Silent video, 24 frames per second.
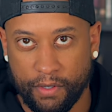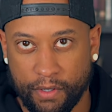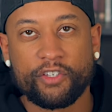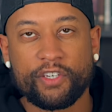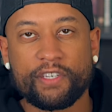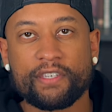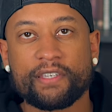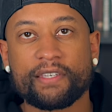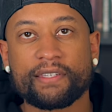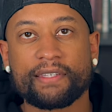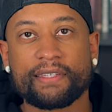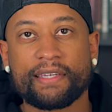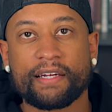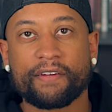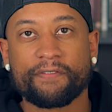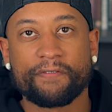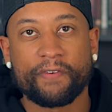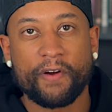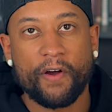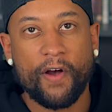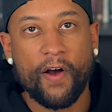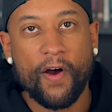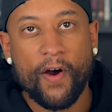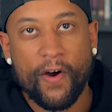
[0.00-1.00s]
Jesus did it
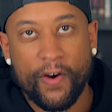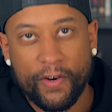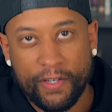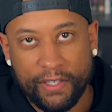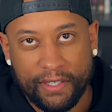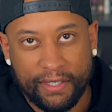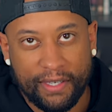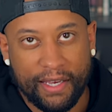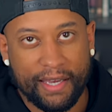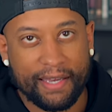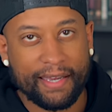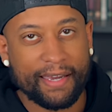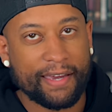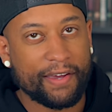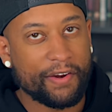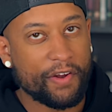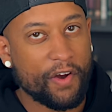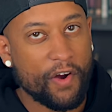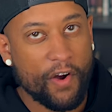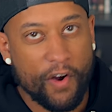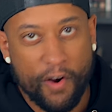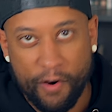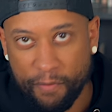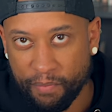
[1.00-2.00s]
for our sake and
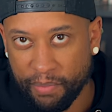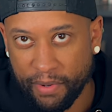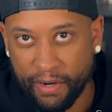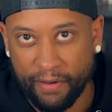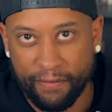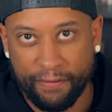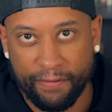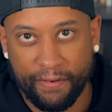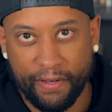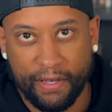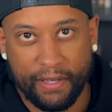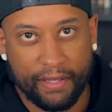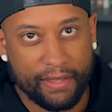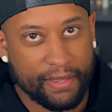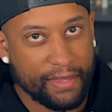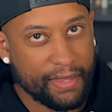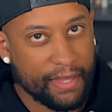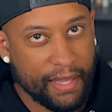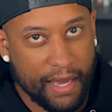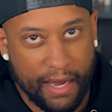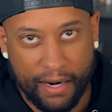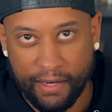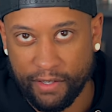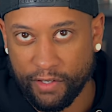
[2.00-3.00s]
our benefit,
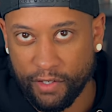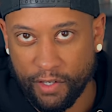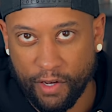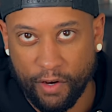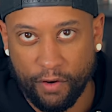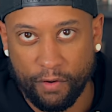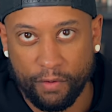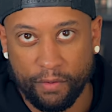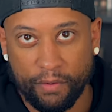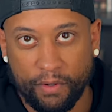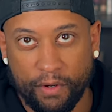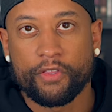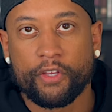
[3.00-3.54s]
not his own.